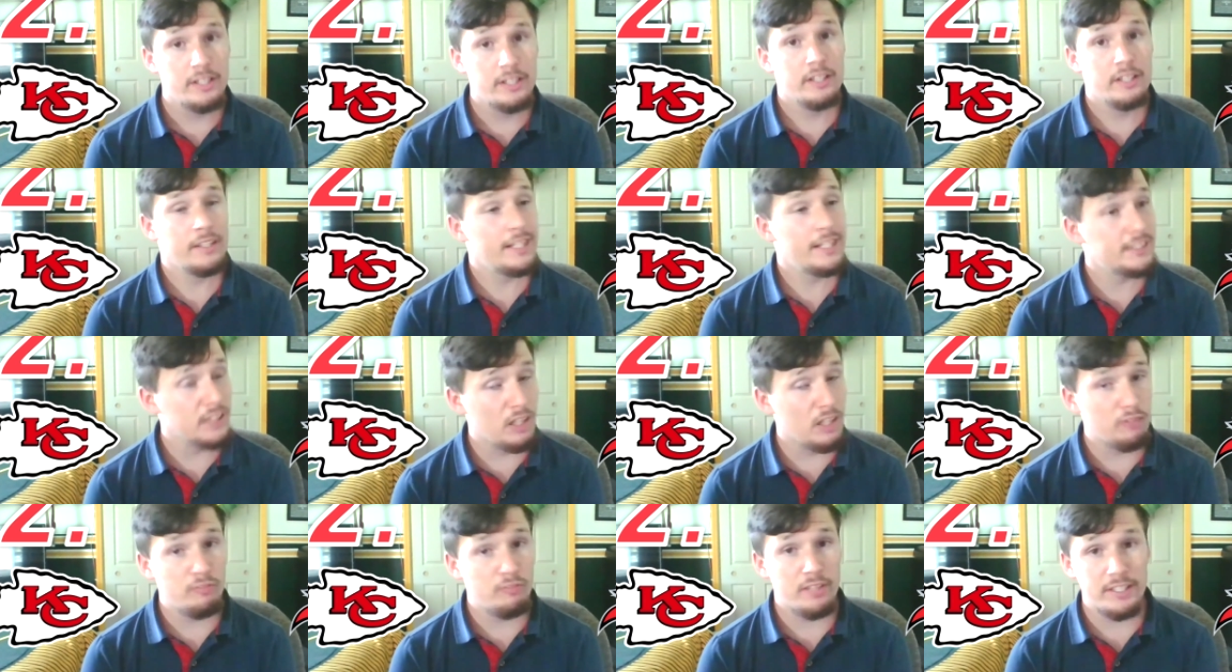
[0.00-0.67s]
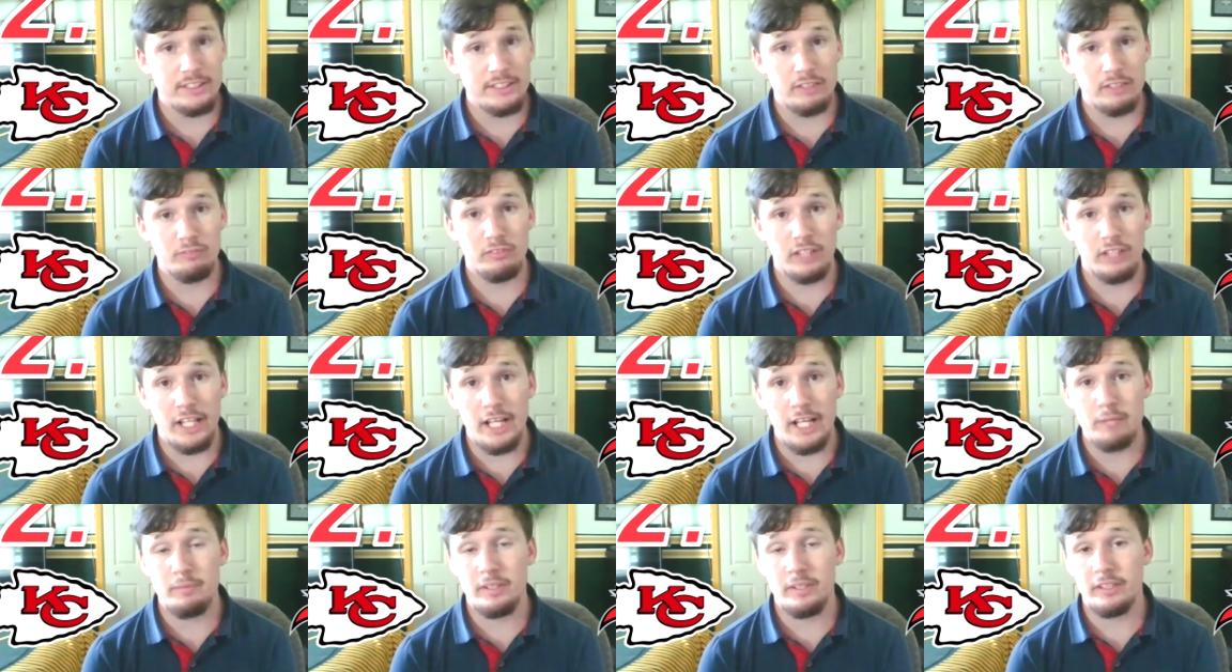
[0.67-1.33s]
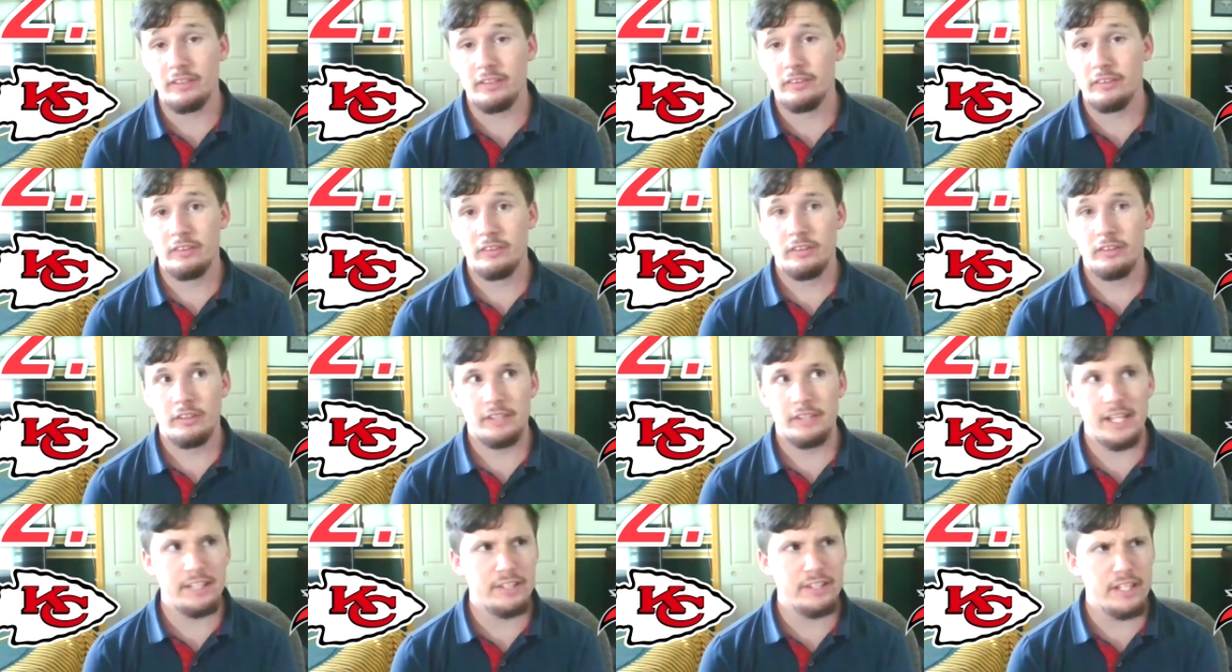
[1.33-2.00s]
This offensive lineman,
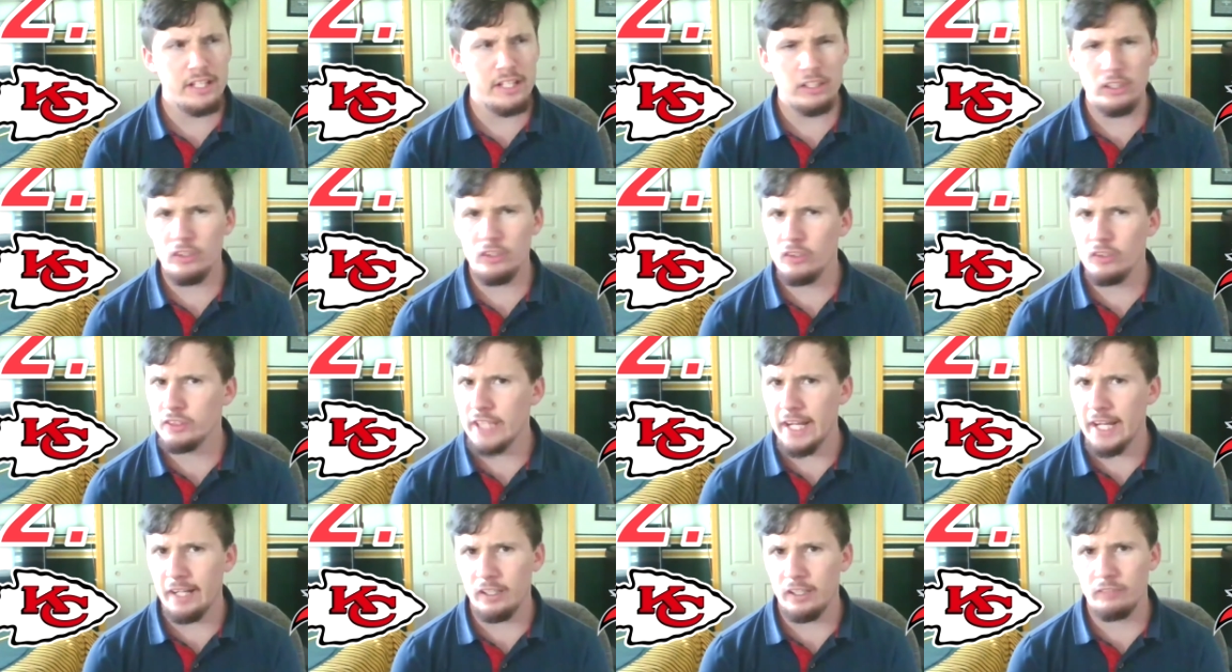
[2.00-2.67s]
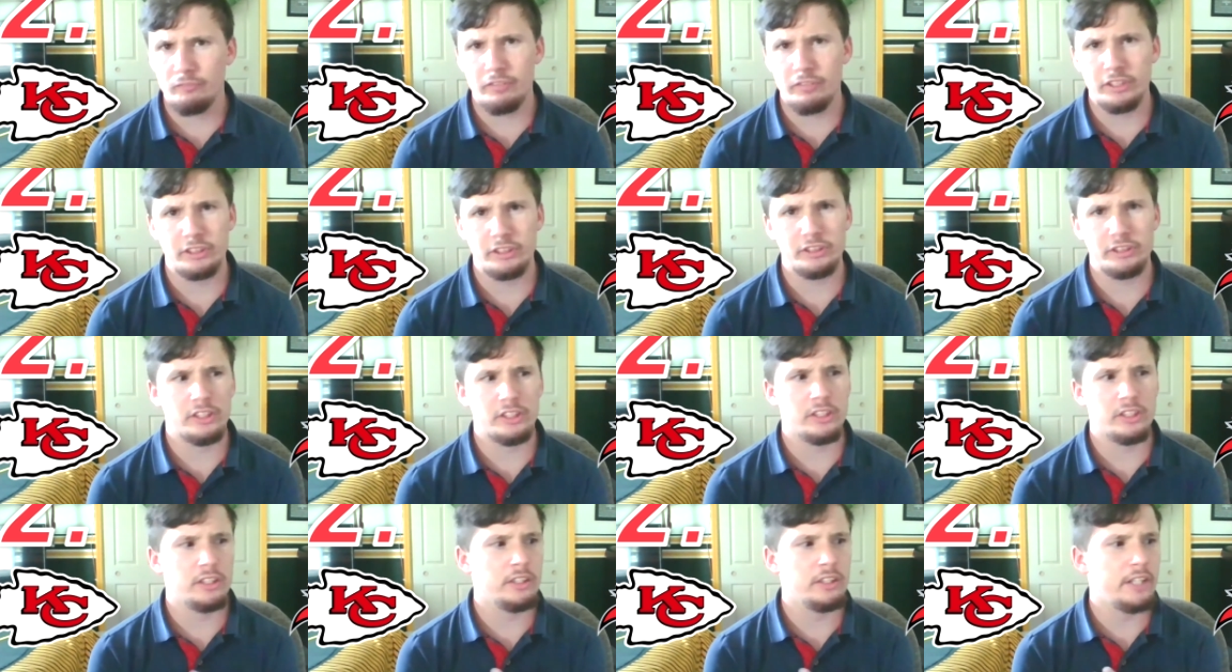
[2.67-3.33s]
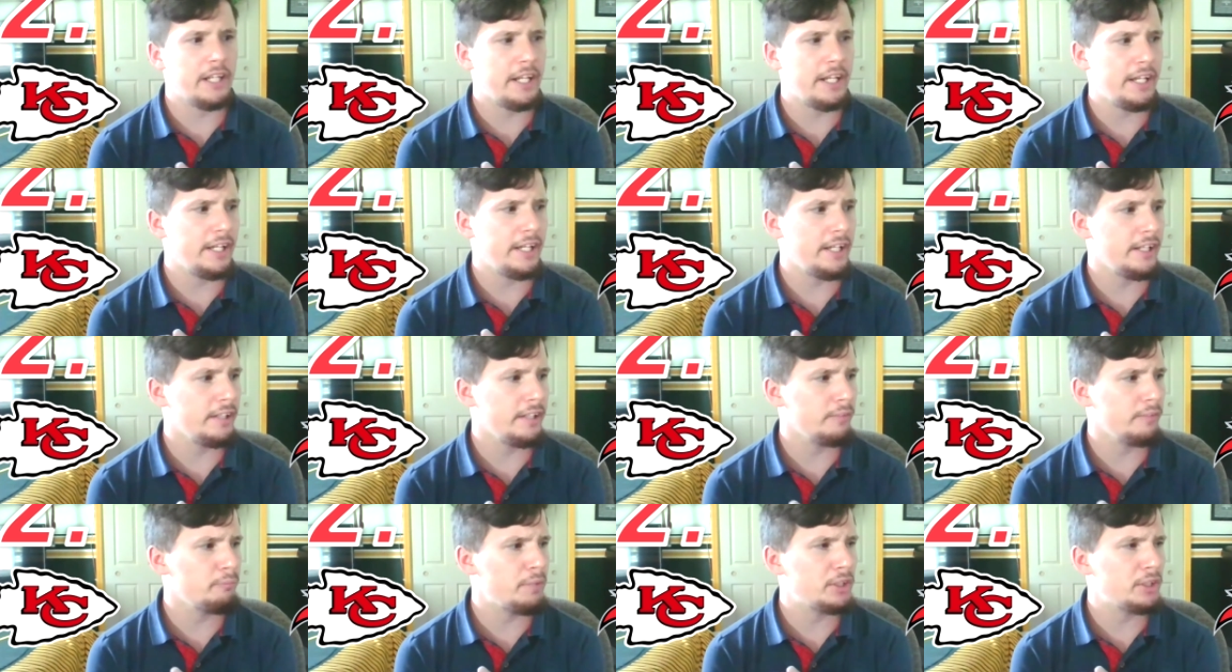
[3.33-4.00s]
they did lose Eric Fisher
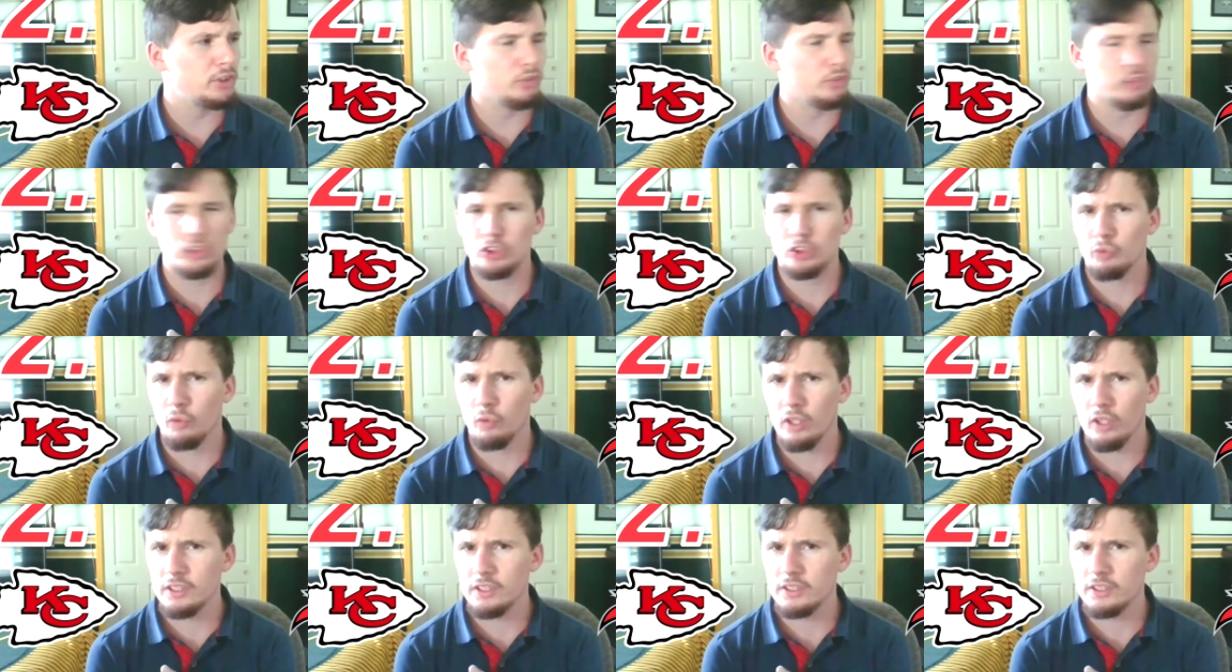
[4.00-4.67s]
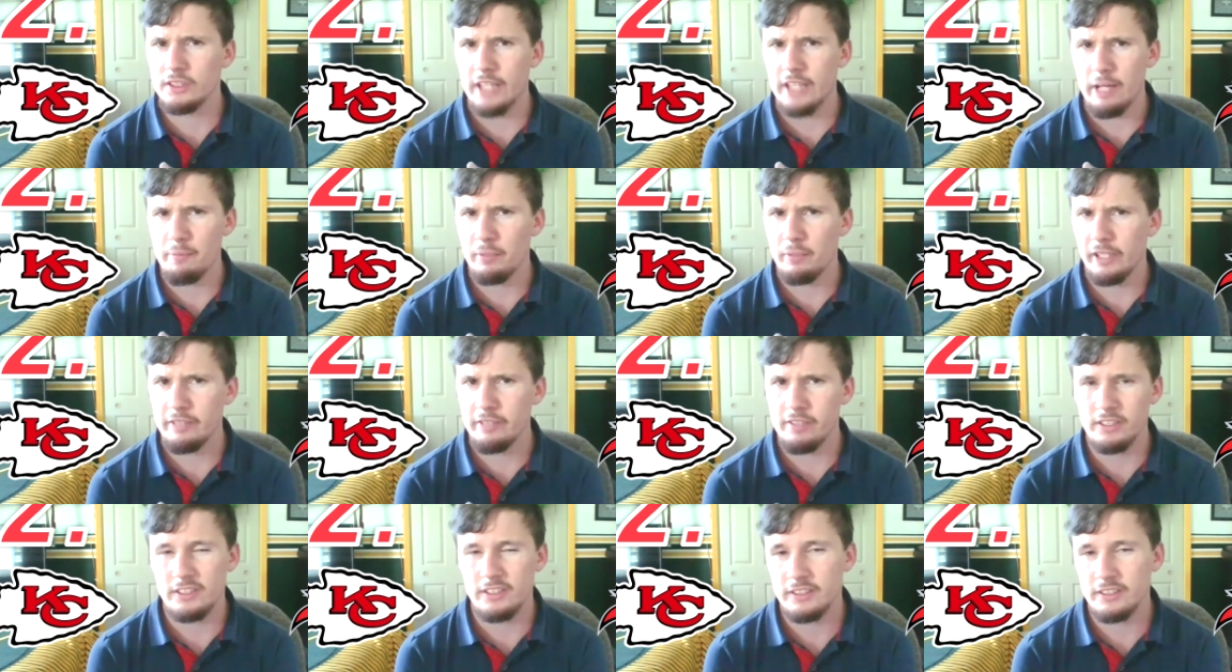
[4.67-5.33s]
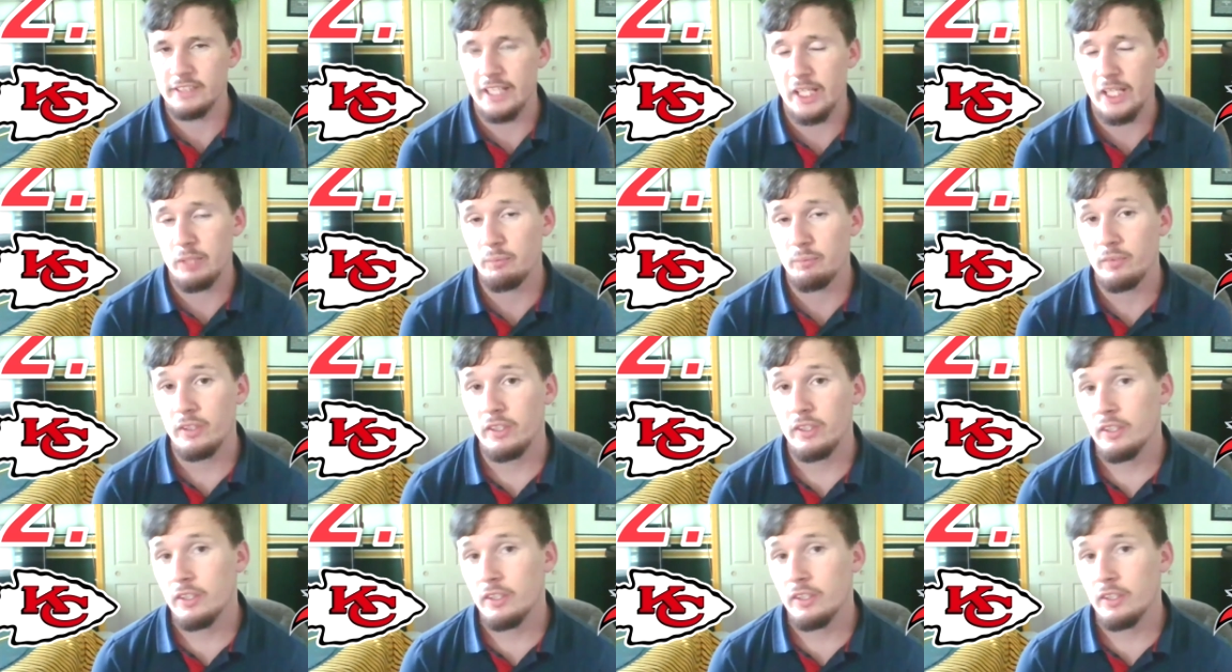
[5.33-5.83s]
and Mitchell Schwartz. I believe that's his name.